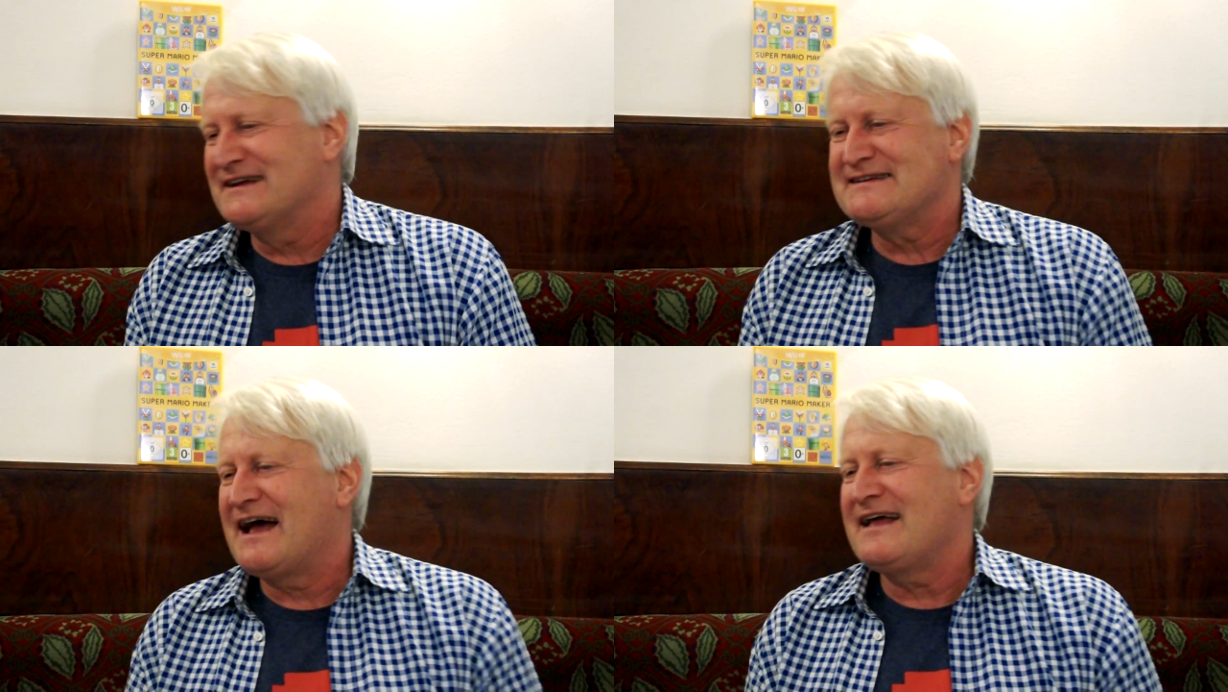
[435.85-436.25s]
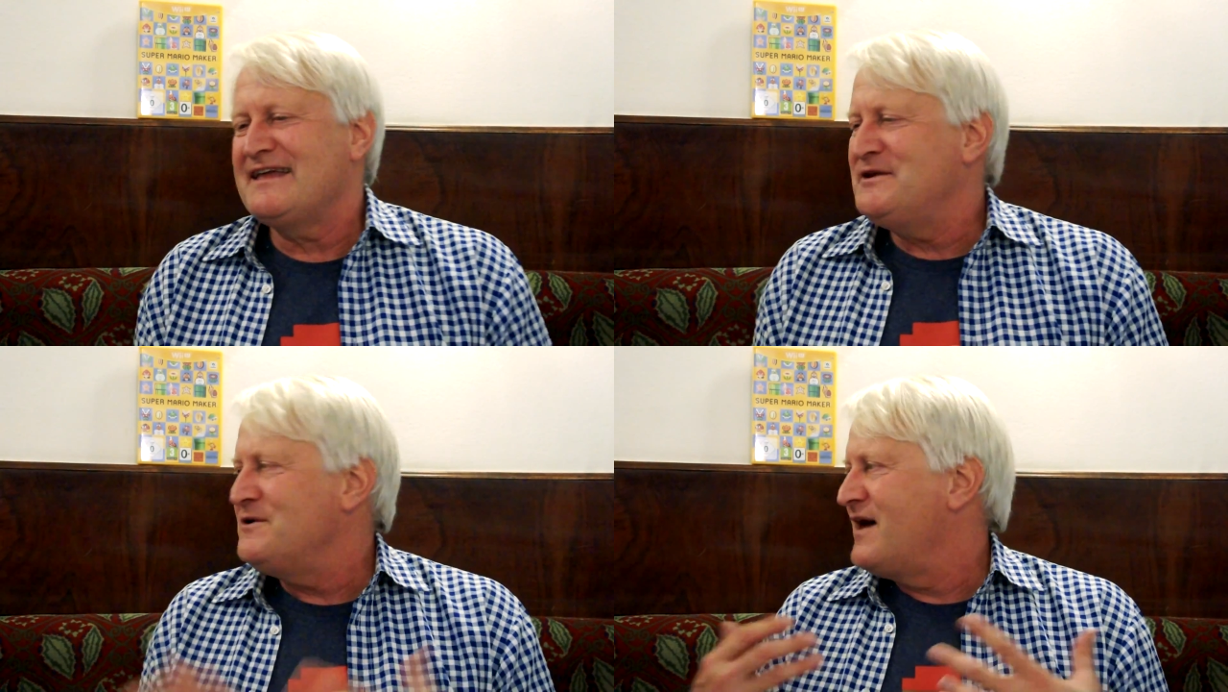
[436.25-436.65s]
because I
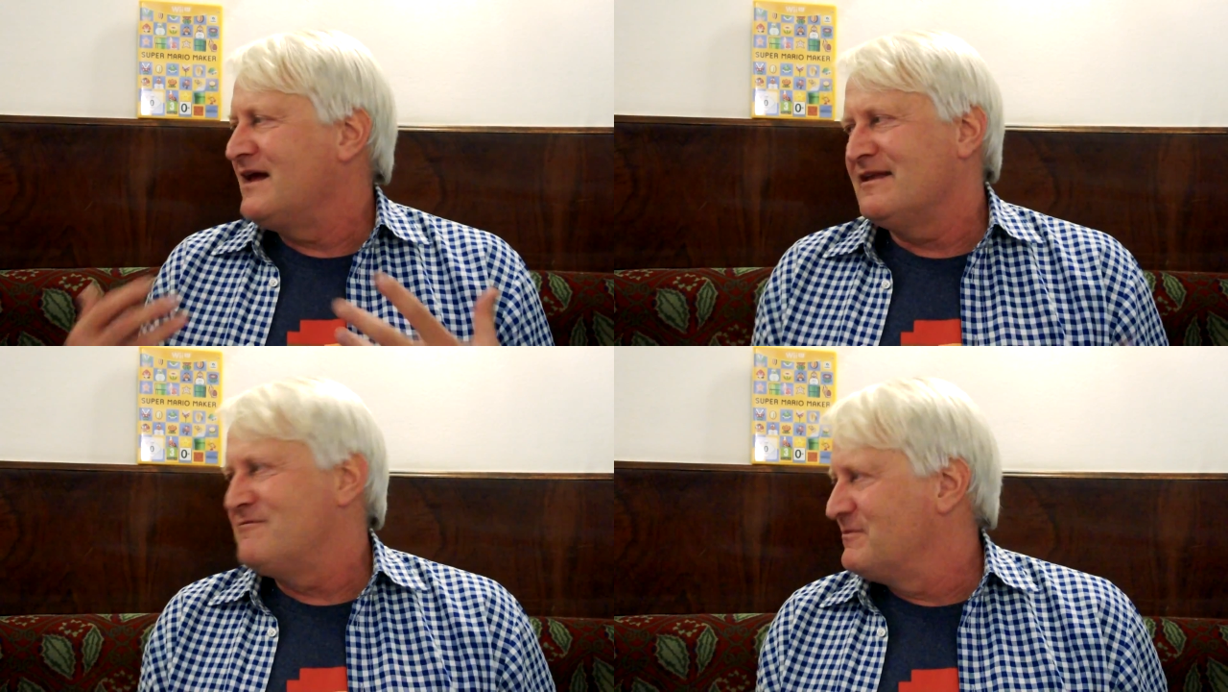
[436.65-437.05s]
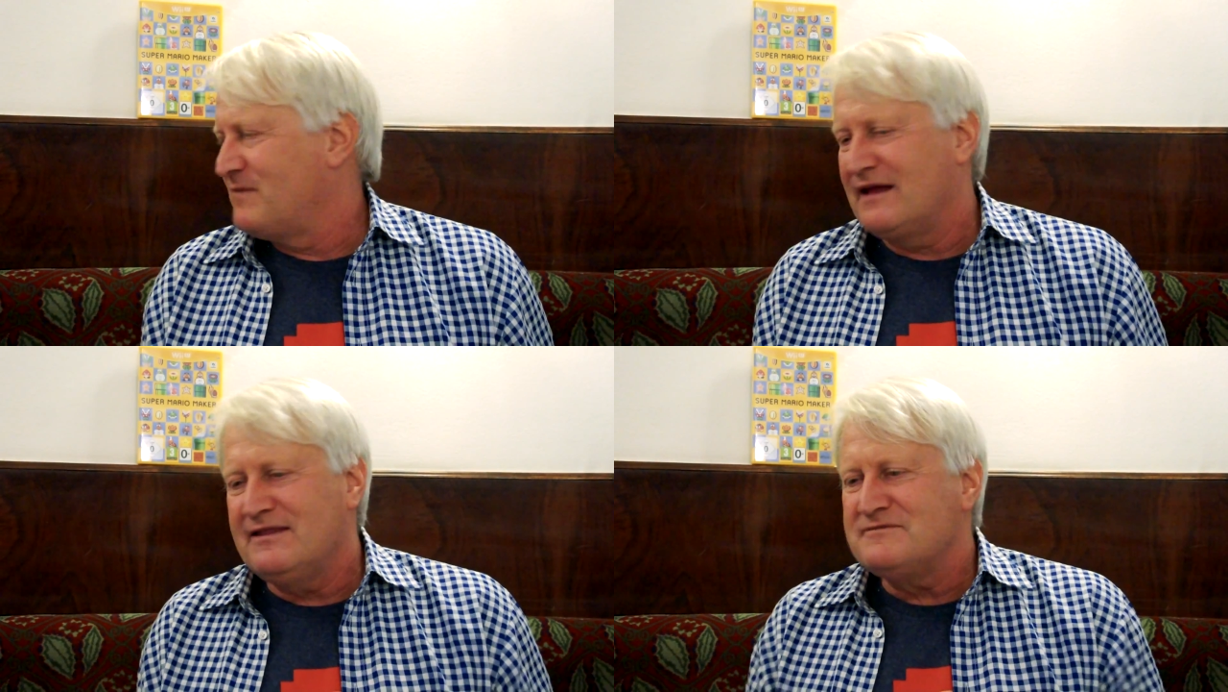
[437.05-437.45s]
love them.
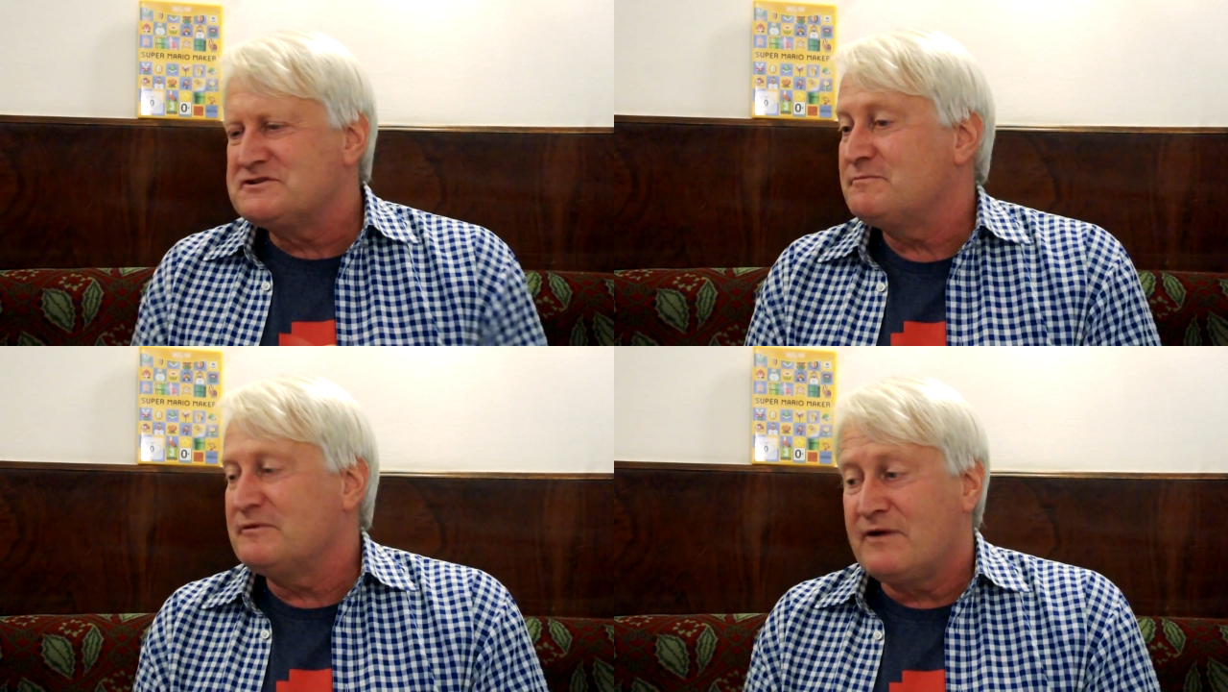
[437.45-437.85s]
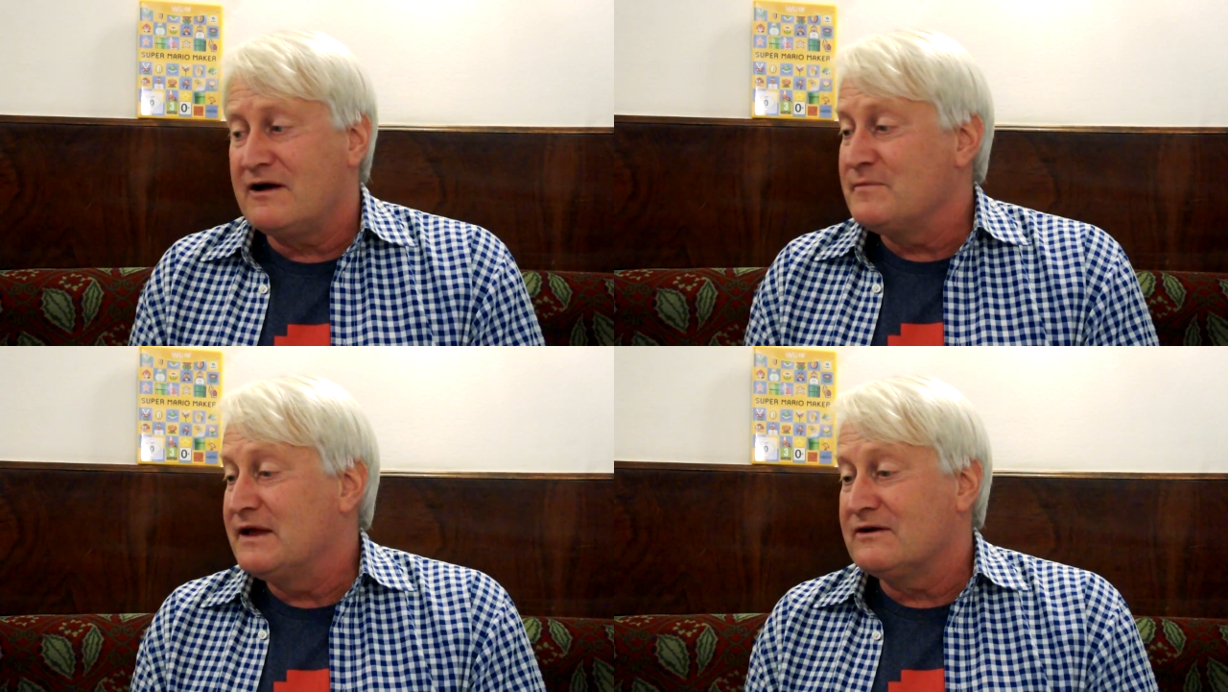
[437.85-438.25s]
I love Super
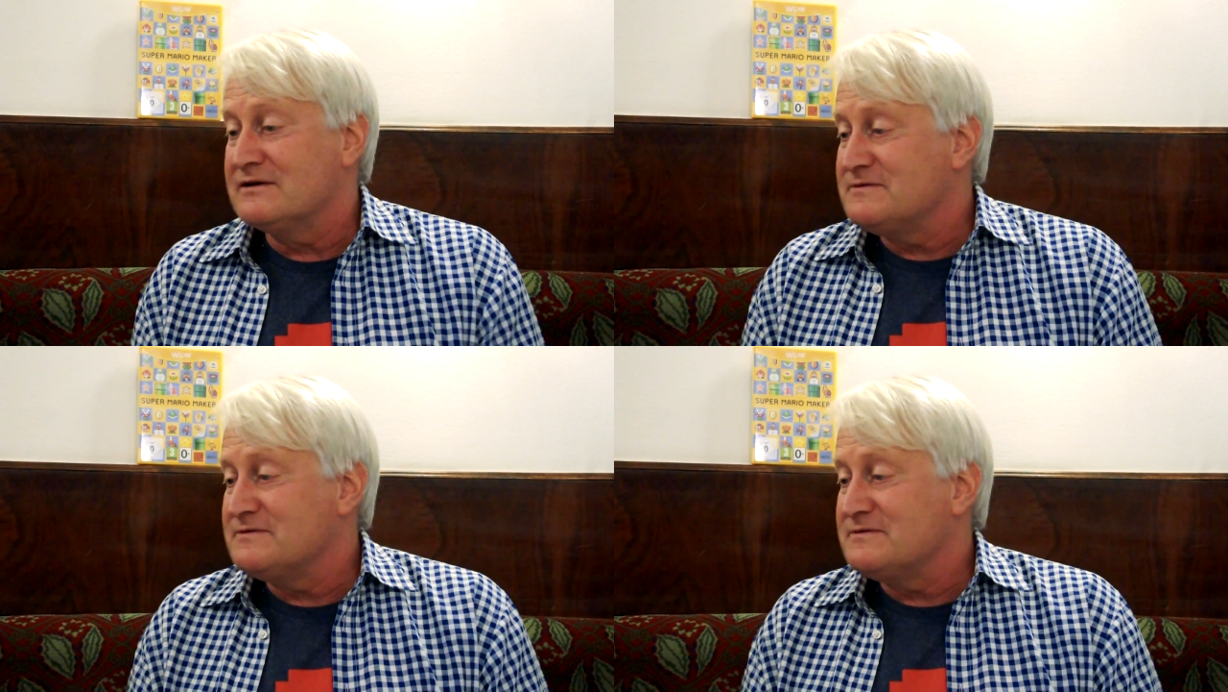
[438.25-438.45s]
Mario Maker.